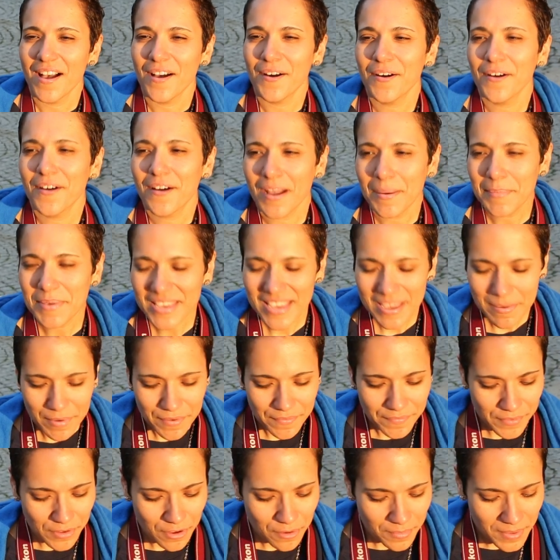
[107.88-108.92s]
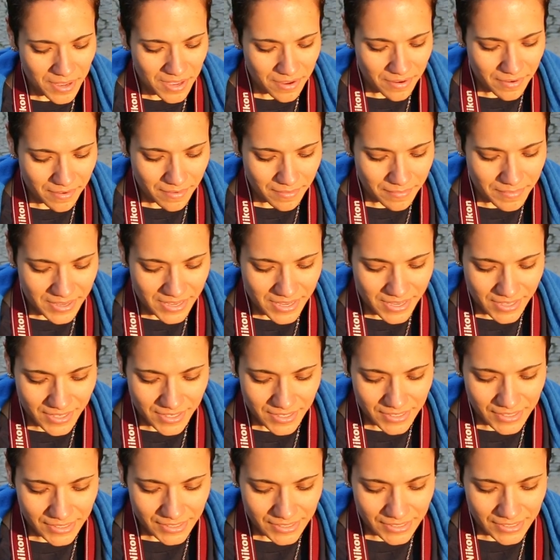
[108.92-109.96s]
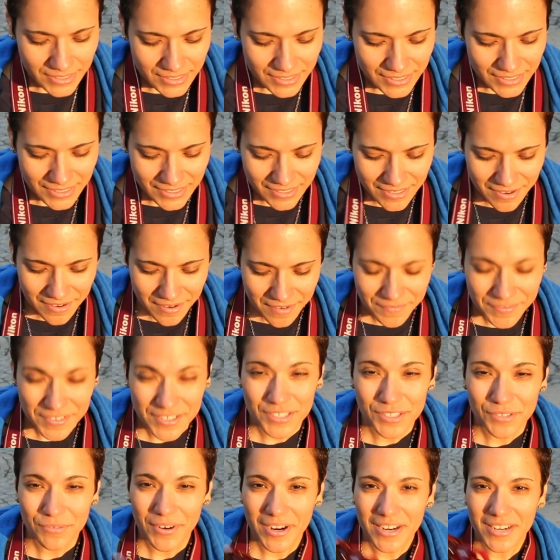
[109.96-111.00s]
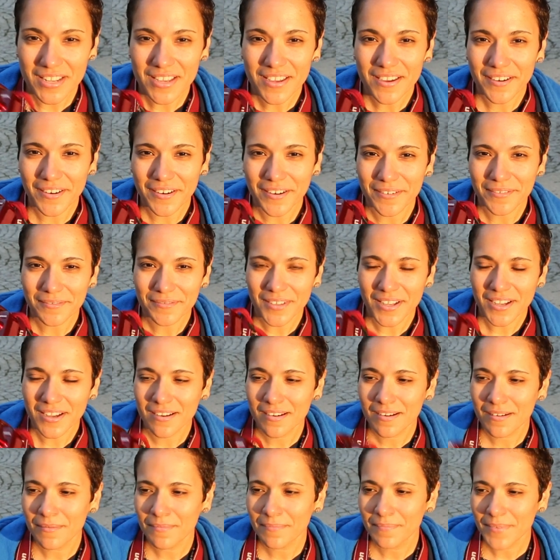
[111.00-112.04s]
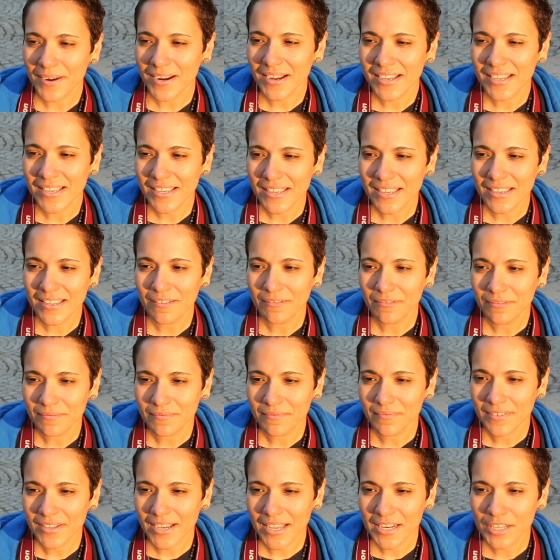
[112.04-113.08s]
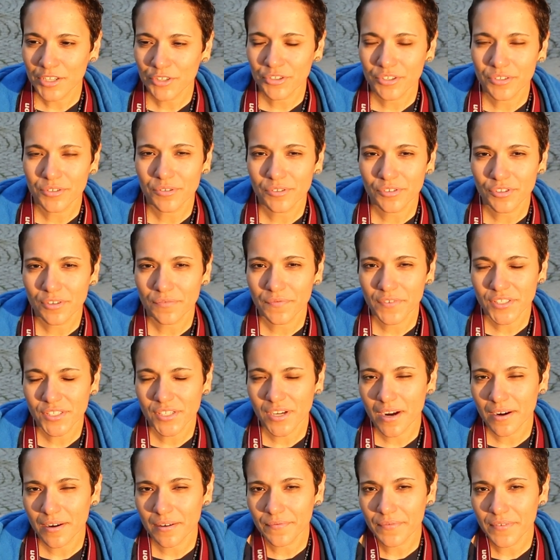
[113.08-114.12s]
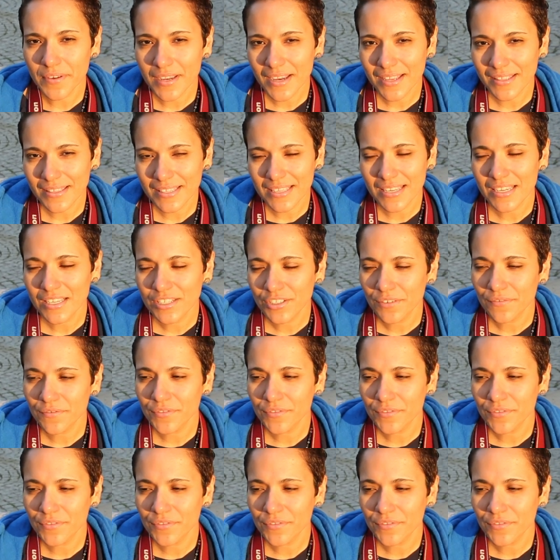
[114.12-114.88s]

Uh, I became a filmmaker because of this right here. Um, I got introduced to photography at the age of